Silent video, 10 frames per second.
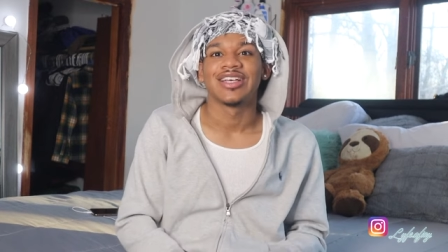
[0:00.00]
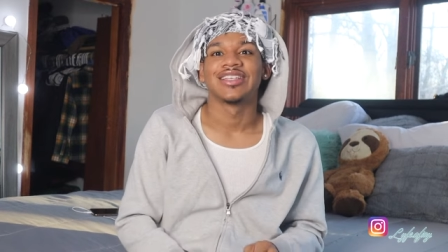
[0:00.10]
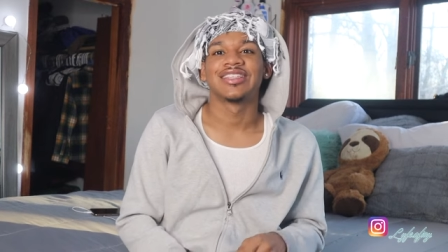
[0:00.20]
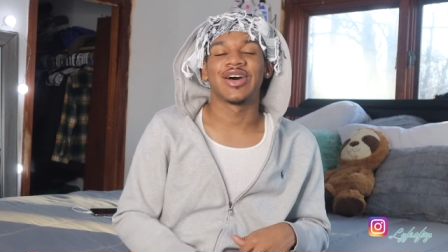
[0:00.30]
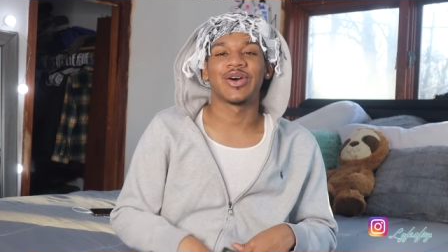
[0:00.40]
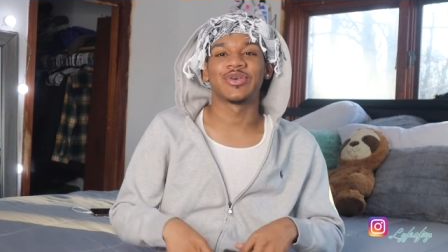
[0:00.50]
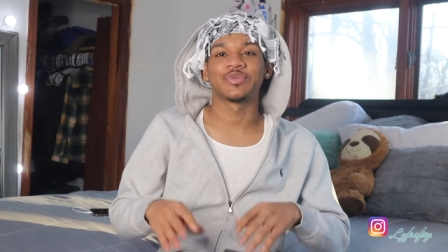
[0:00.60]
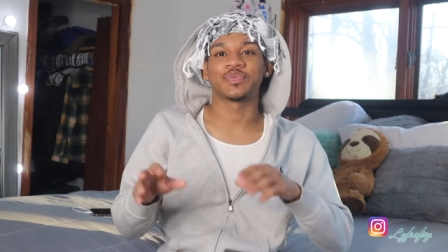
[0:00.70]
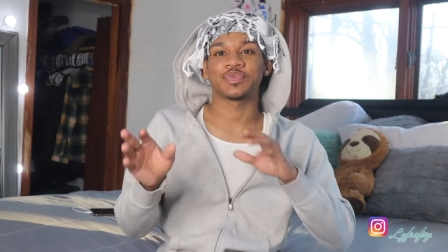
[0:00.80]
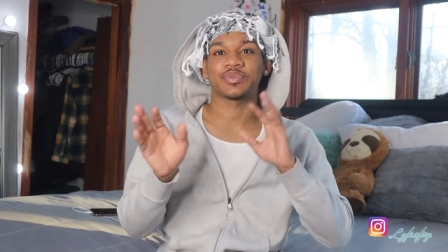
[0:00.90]

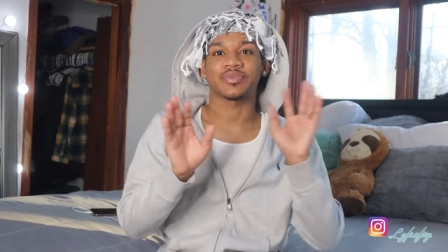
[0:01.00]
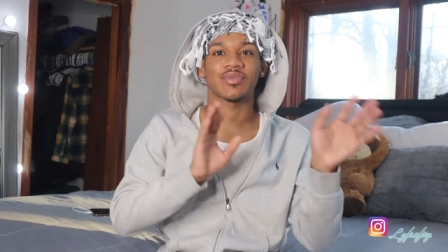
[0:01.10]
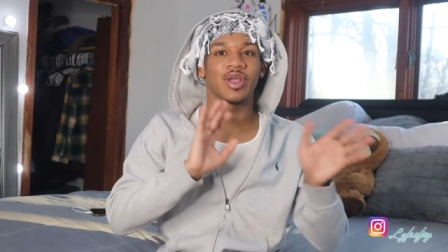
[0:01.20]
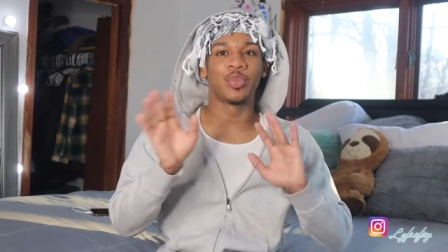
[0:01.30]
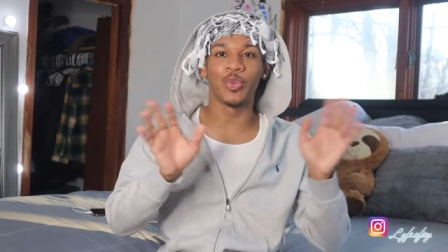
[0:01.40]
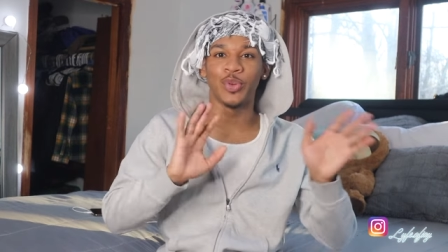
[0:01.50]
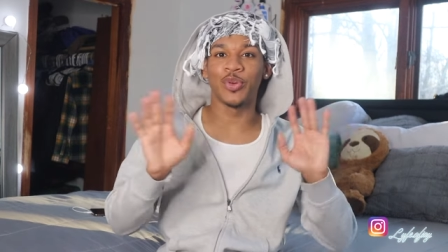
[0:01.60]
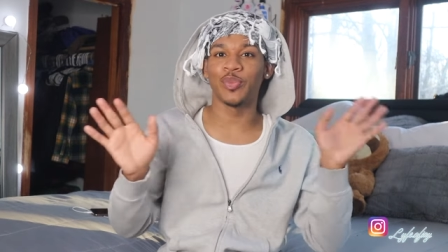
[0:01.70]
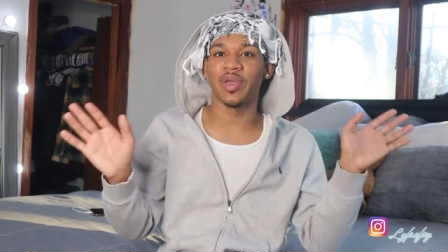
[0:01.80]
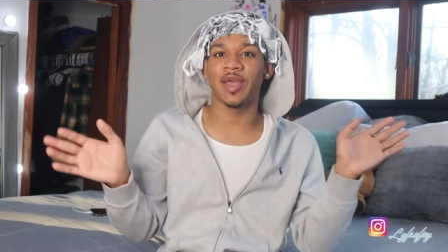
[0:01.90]
So, boom, boom,
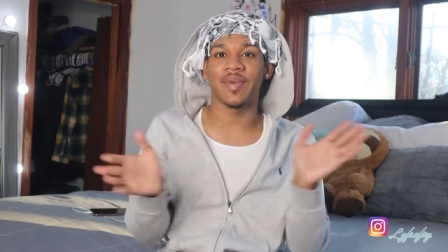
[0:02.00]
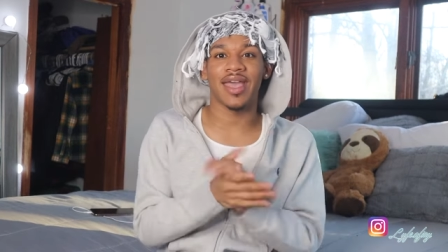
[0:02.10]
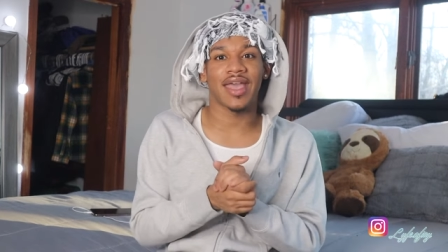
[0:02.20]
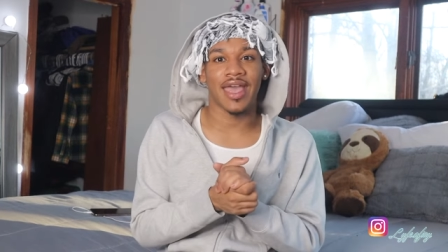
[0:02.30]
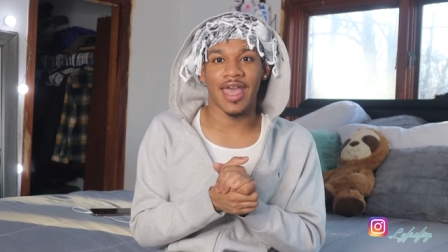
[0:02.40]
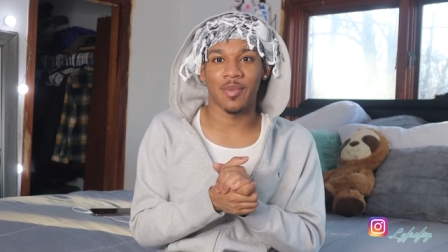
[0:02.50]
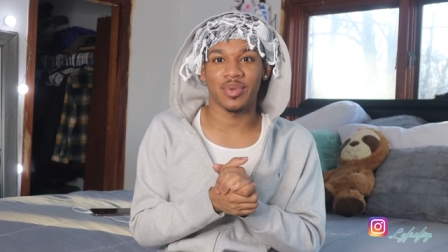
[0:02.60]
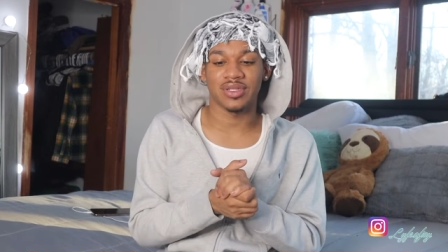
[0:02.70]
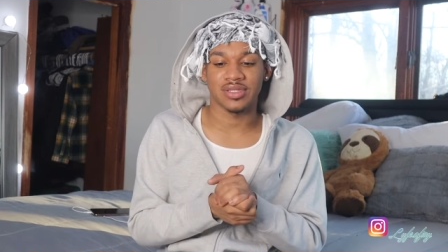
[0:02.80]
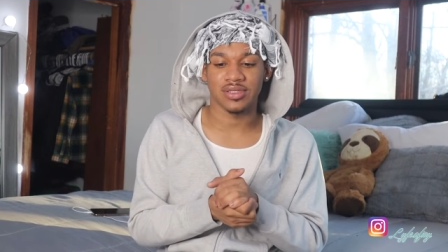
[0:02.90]
boom, bam, it
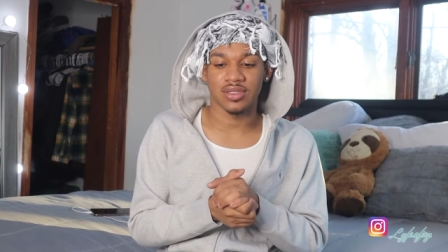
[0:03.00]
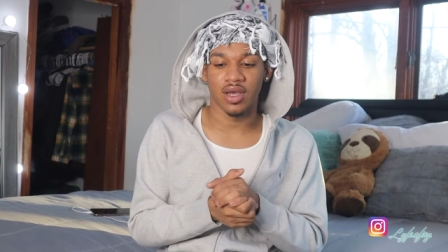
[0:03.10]
happens.